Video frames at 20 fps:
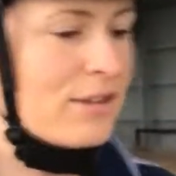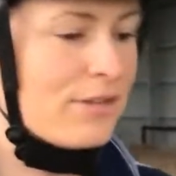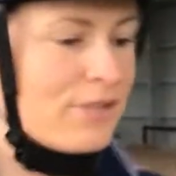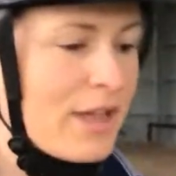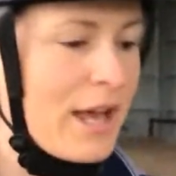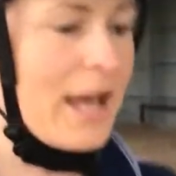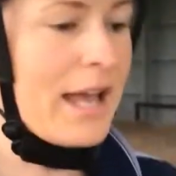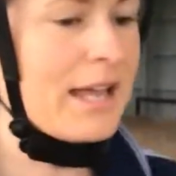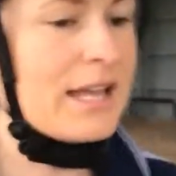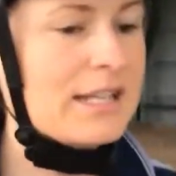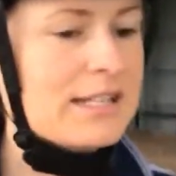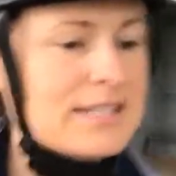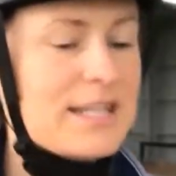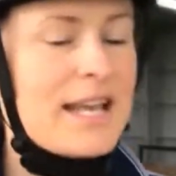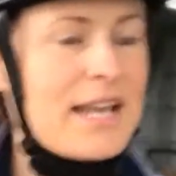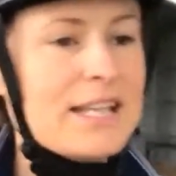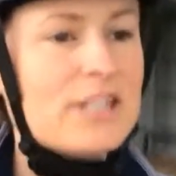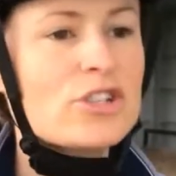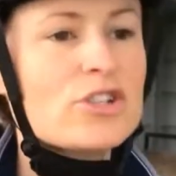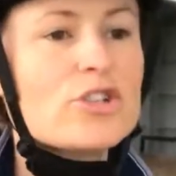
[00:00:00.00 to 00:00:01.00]
They
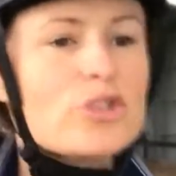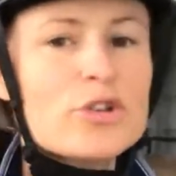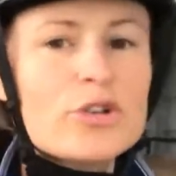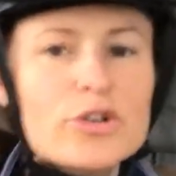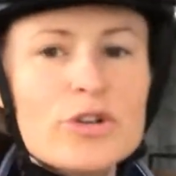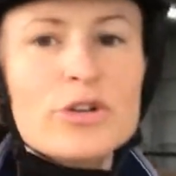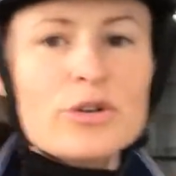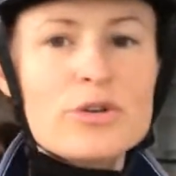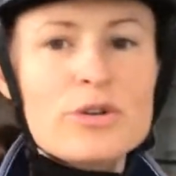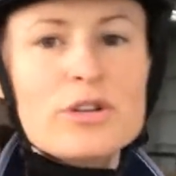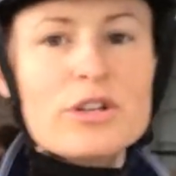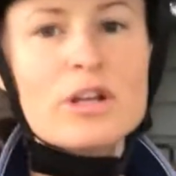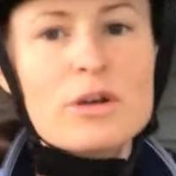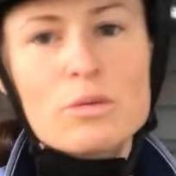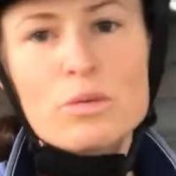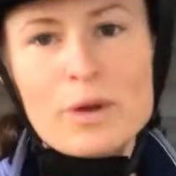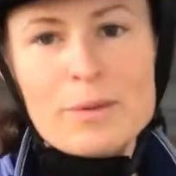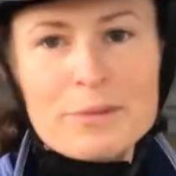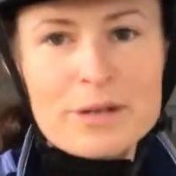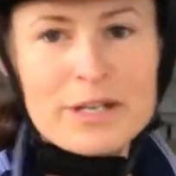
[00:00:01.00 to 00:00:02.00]
tend to,
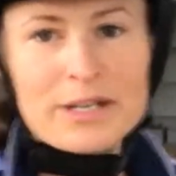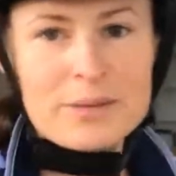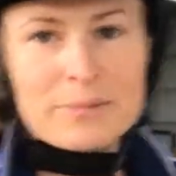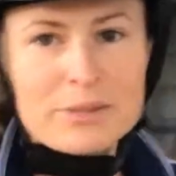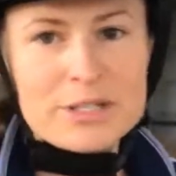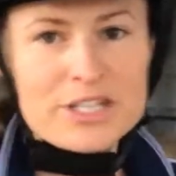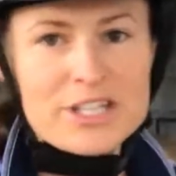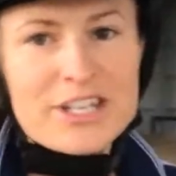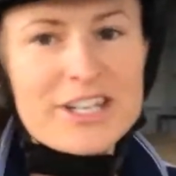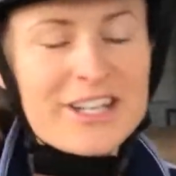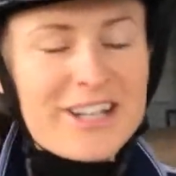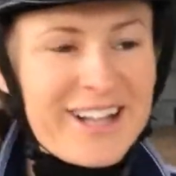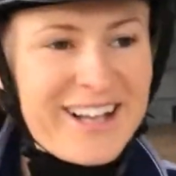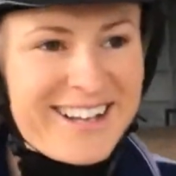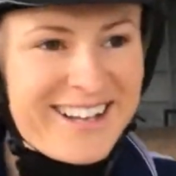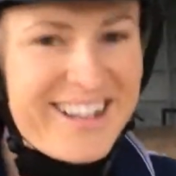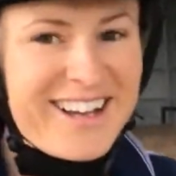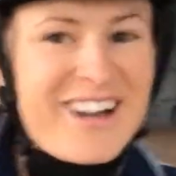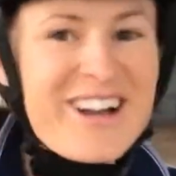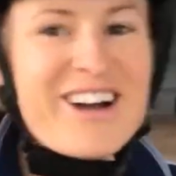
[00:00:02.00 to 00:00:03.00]
women in particular,
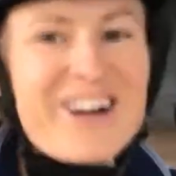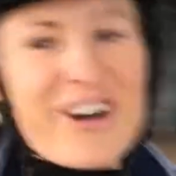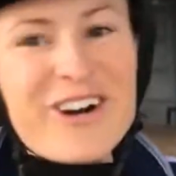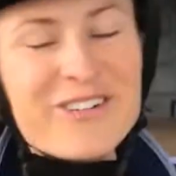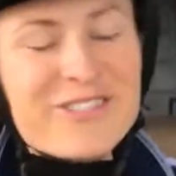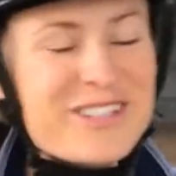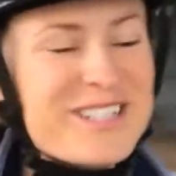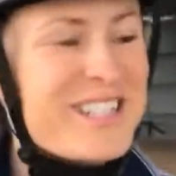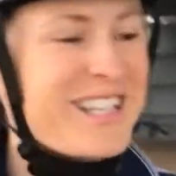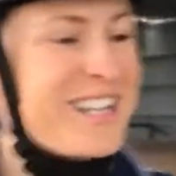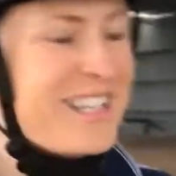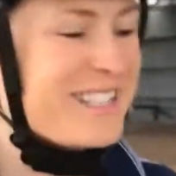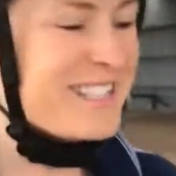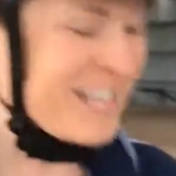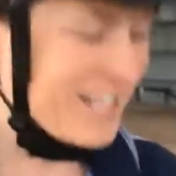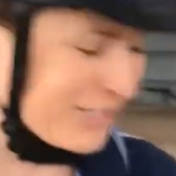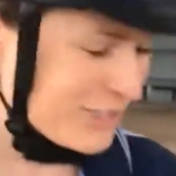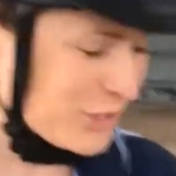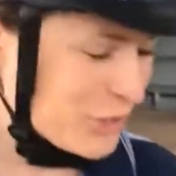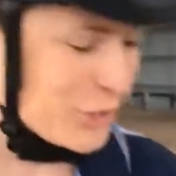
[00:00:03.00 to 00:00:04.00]
obviously
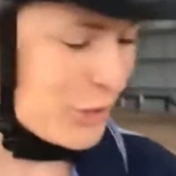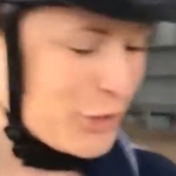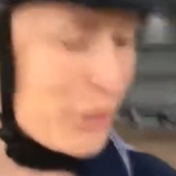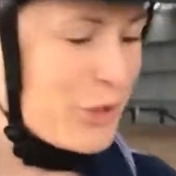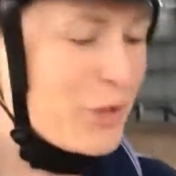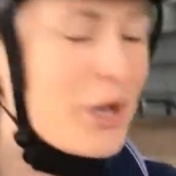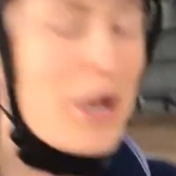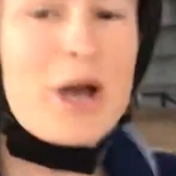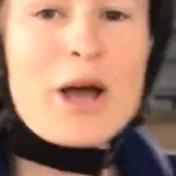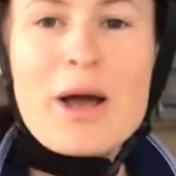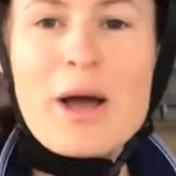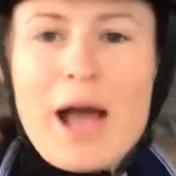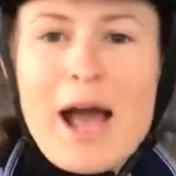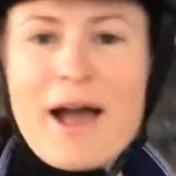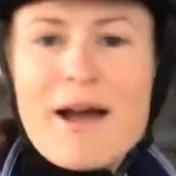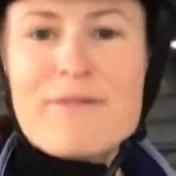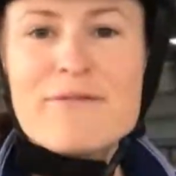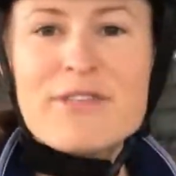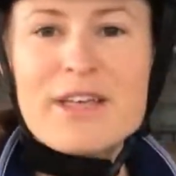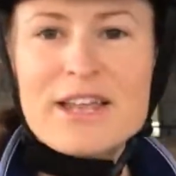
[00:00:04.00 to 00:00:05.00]
tend to
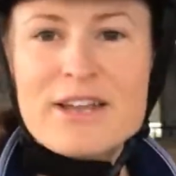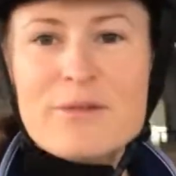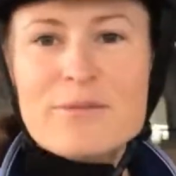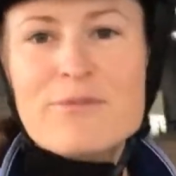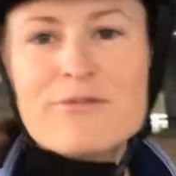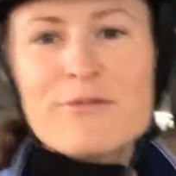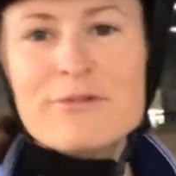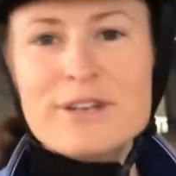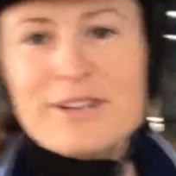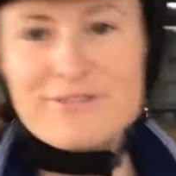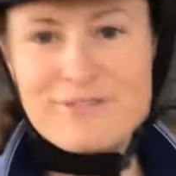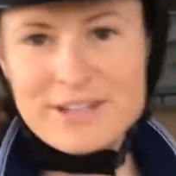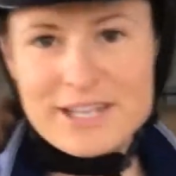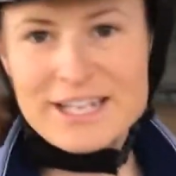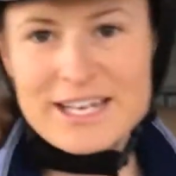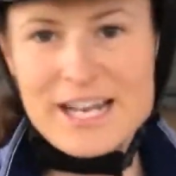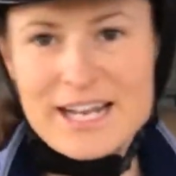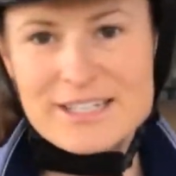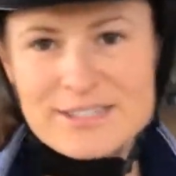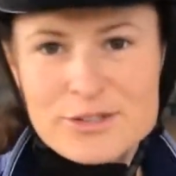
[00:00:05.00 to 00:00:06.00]
have their
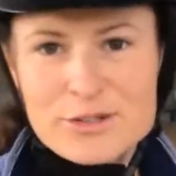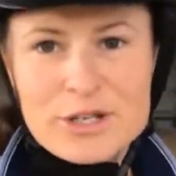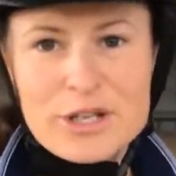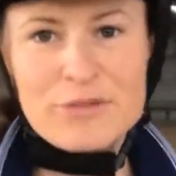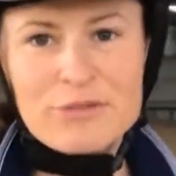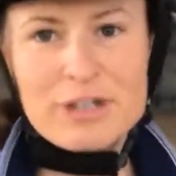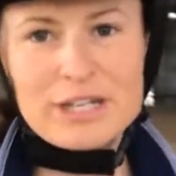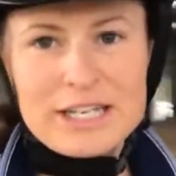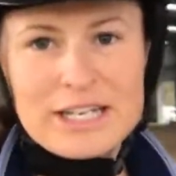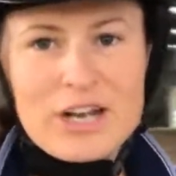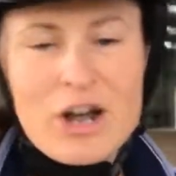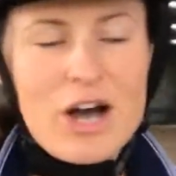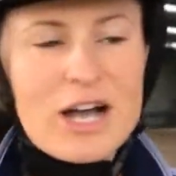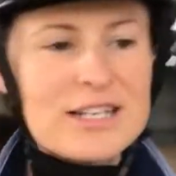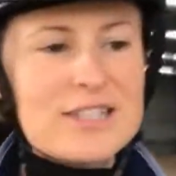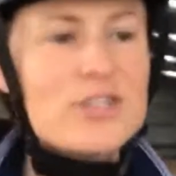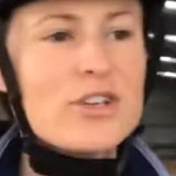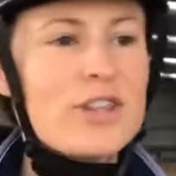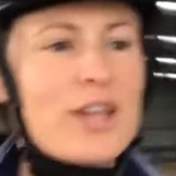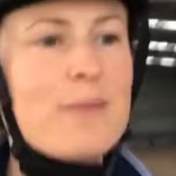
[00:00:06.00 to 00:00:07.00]
fingernails looking really
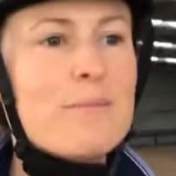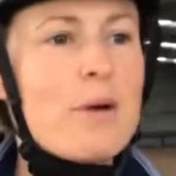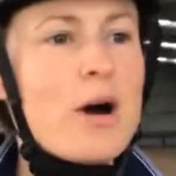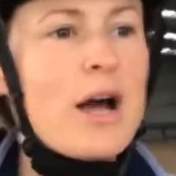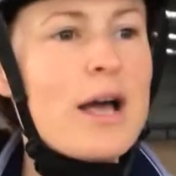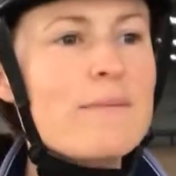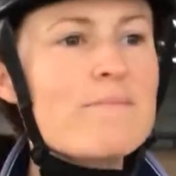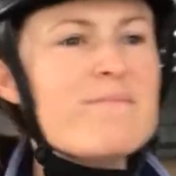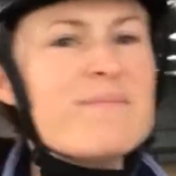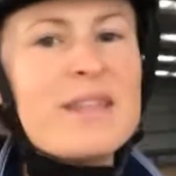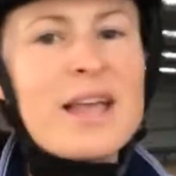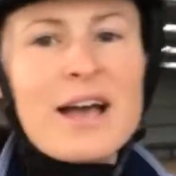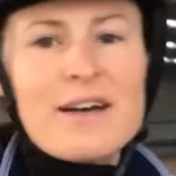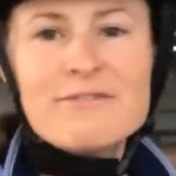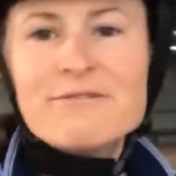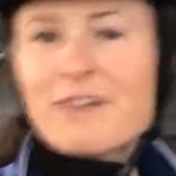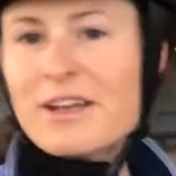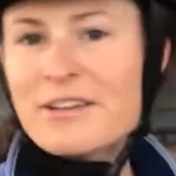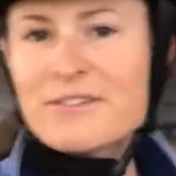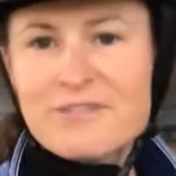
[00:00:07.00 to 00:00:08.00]
nice. So they might have
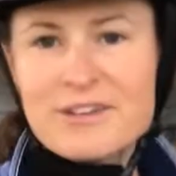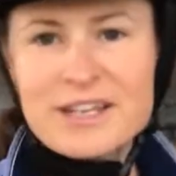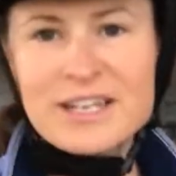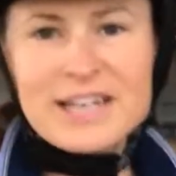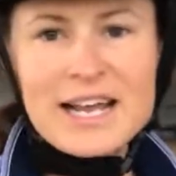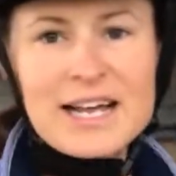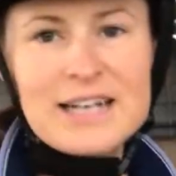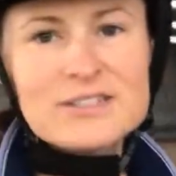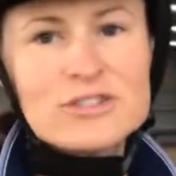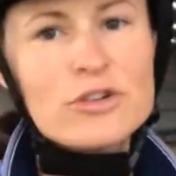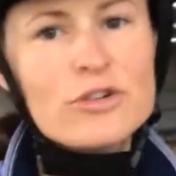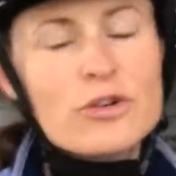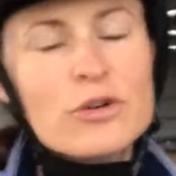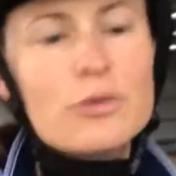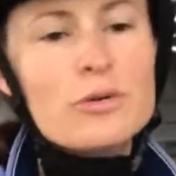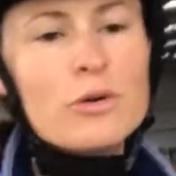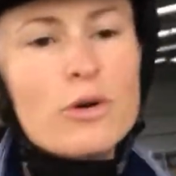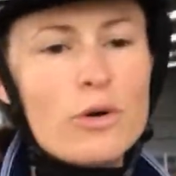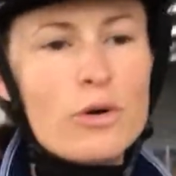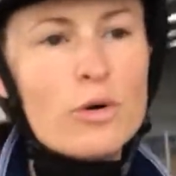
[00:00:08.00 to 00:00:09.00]
fake fingernails on
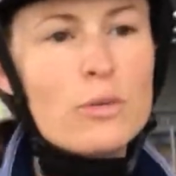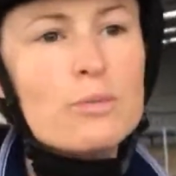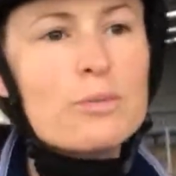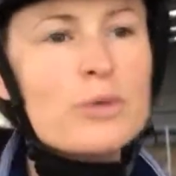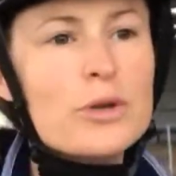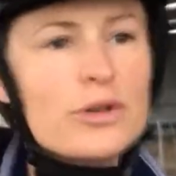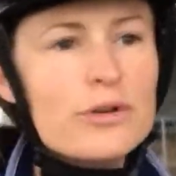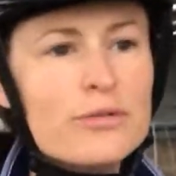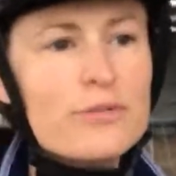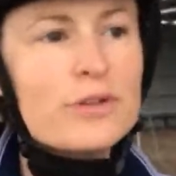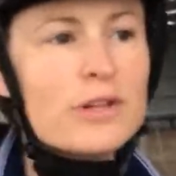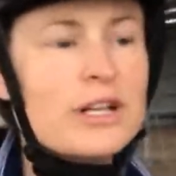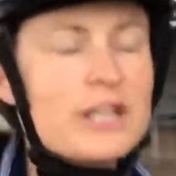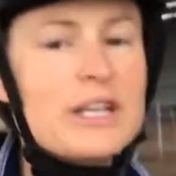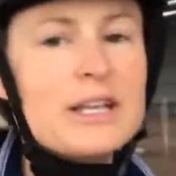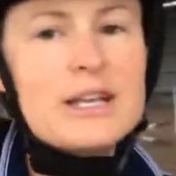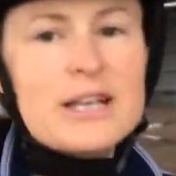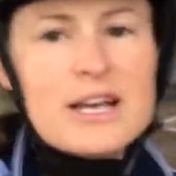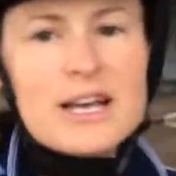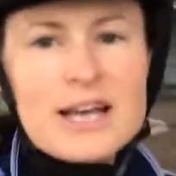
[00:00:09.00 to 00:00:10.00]
or
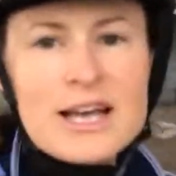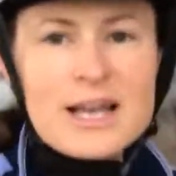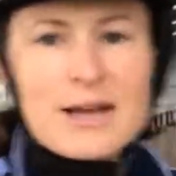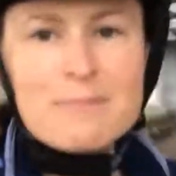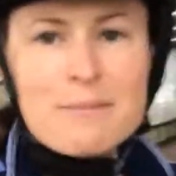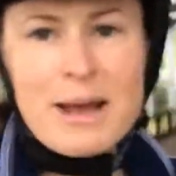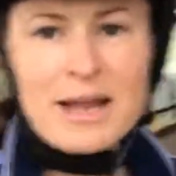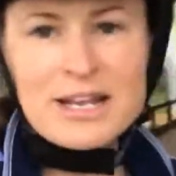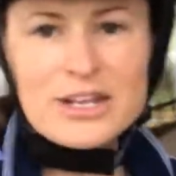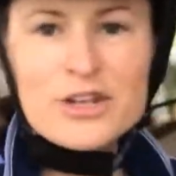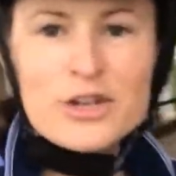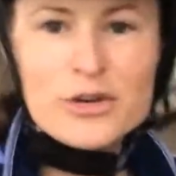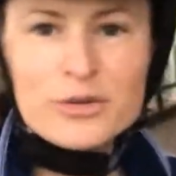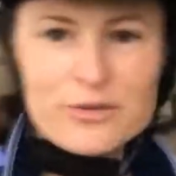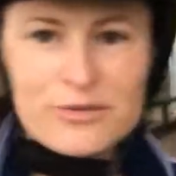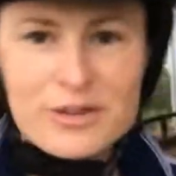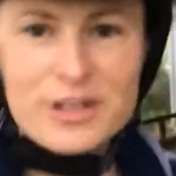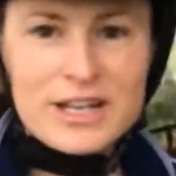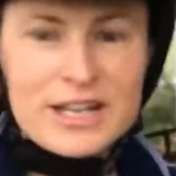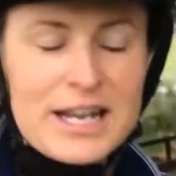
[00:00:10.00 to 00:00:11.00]
beautifully manicured
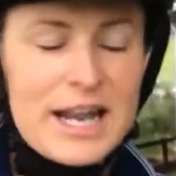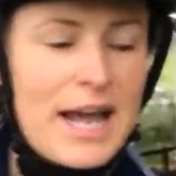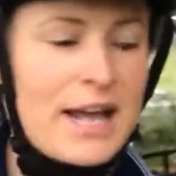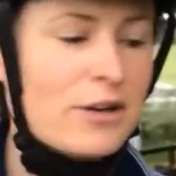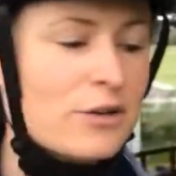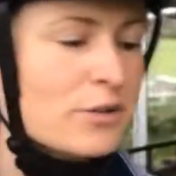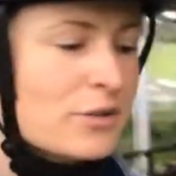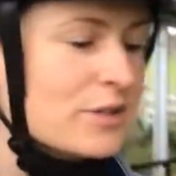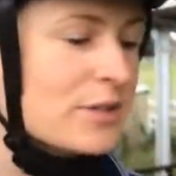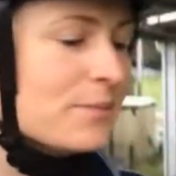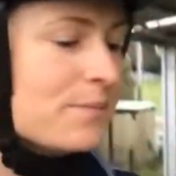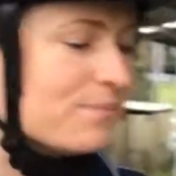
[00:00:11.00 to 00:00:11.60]
fingernails.